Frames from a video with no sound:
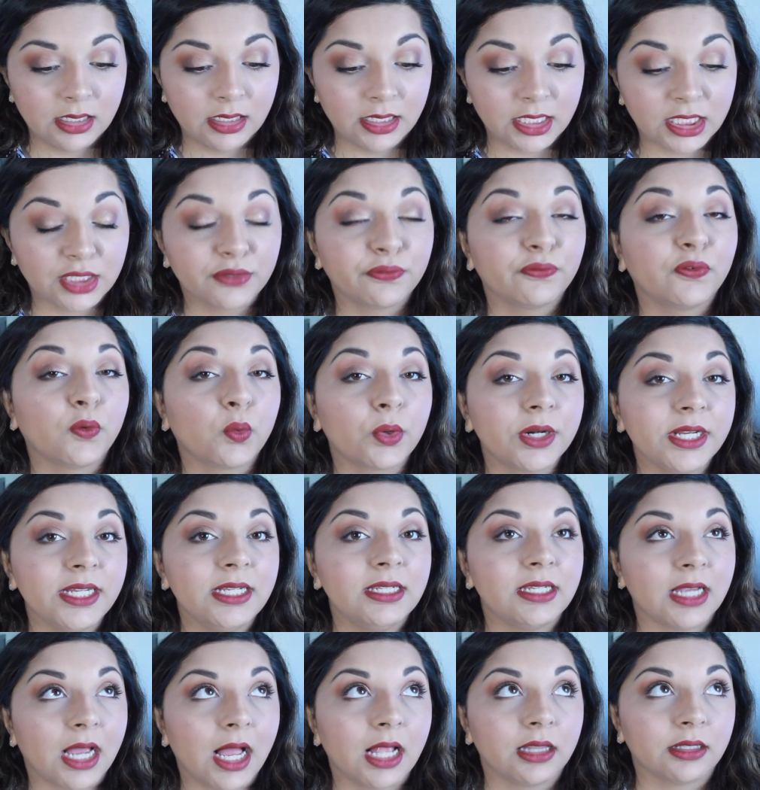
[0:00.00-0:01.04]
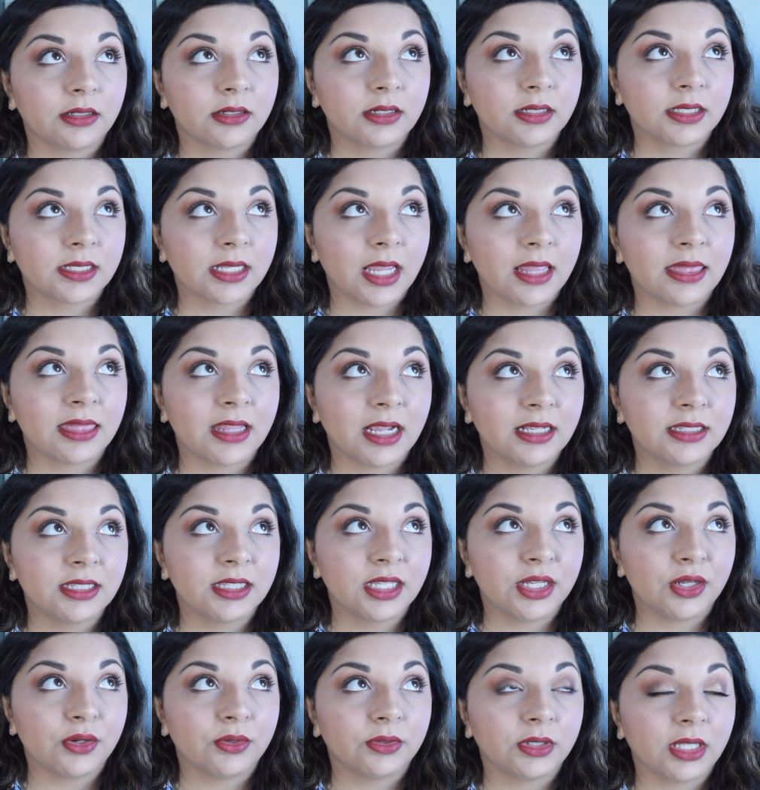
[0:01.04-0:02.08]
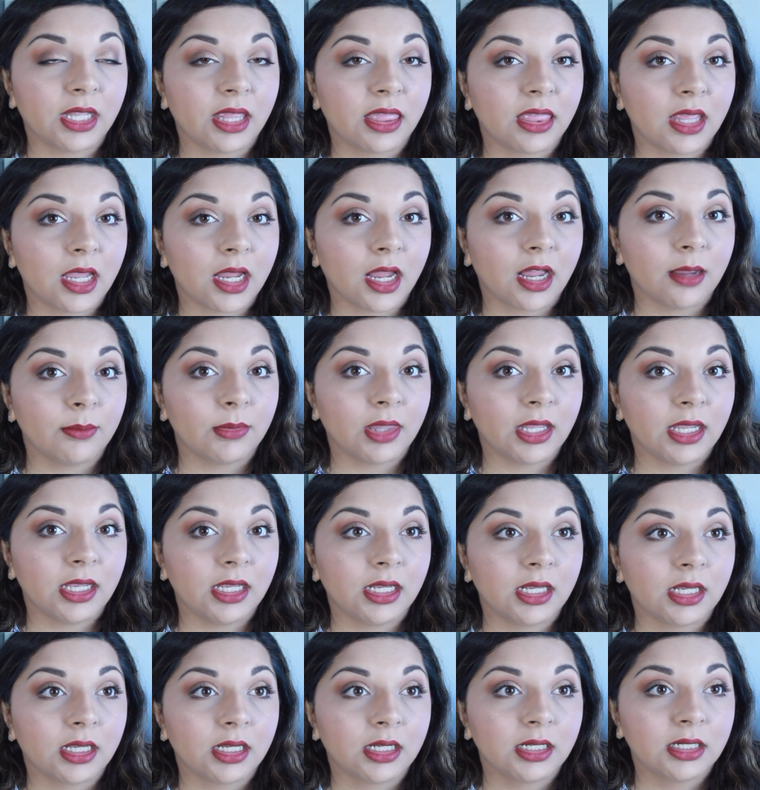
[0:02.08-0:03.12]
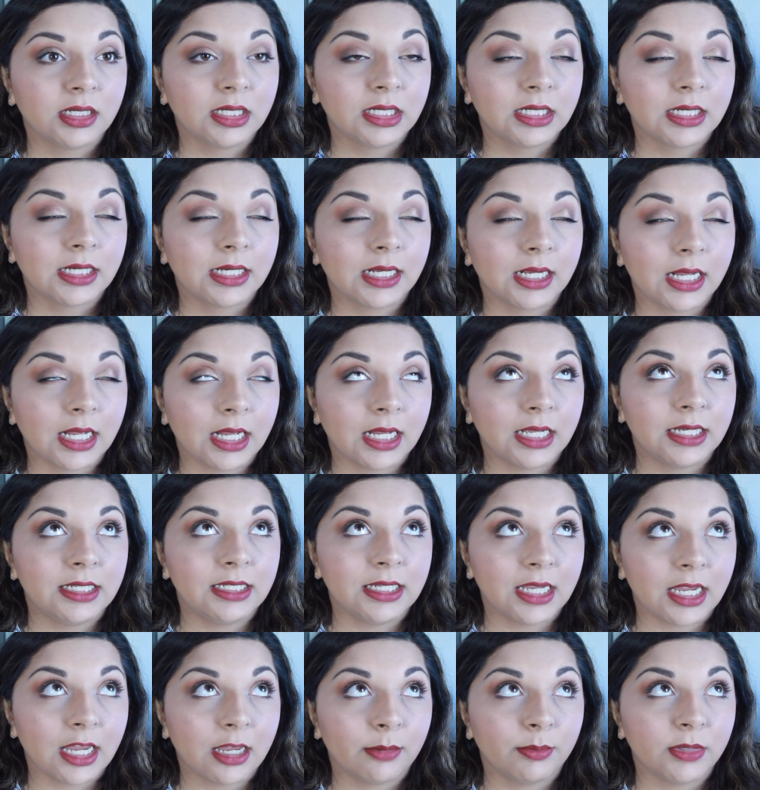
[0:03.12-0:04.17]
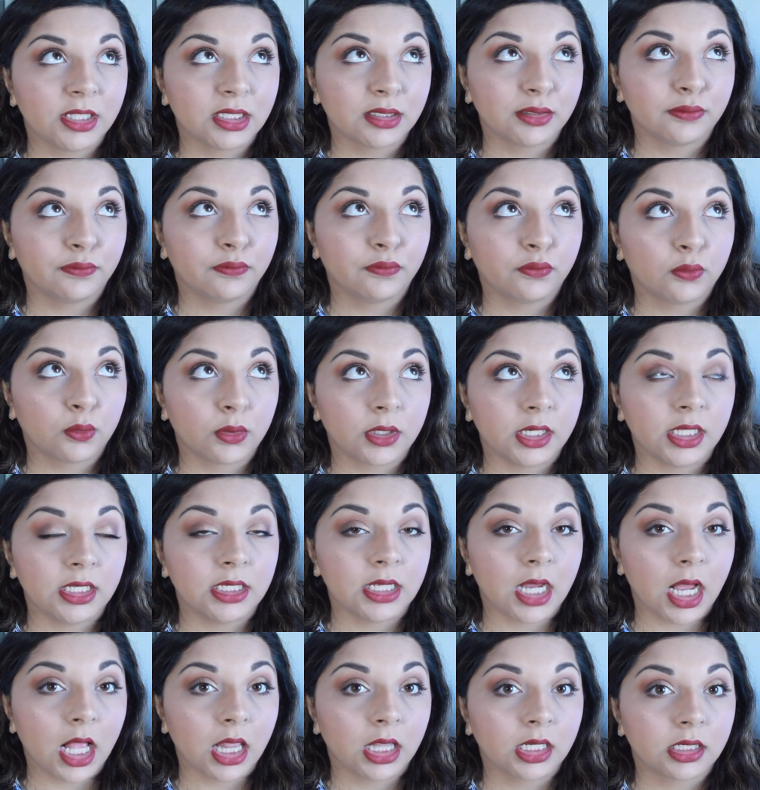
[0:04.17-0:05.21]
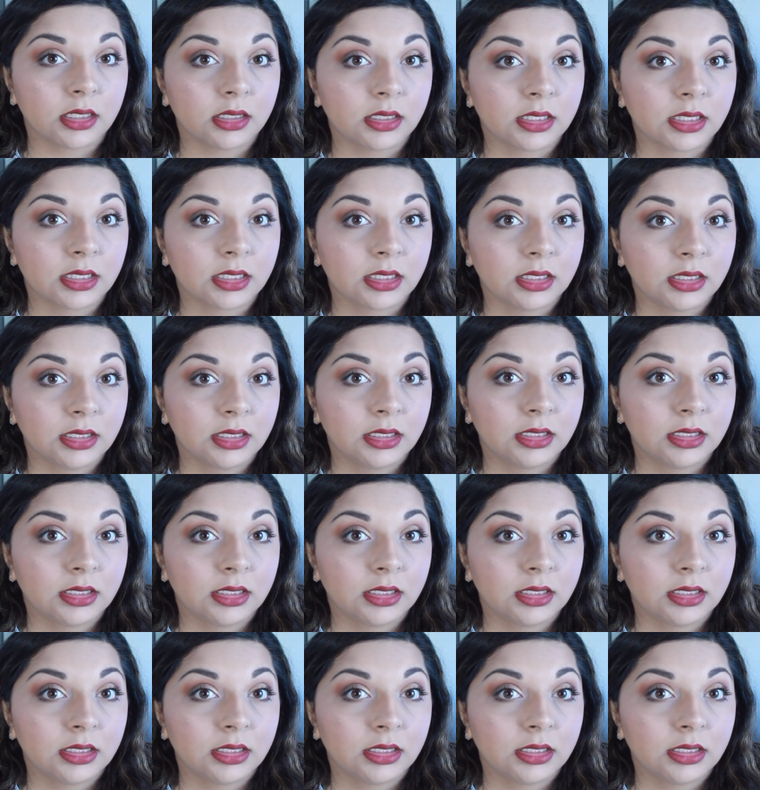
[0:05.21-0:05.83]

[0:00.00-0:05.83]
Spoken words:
It's $40, and that's the only thing I'm like, god damn, it's $40.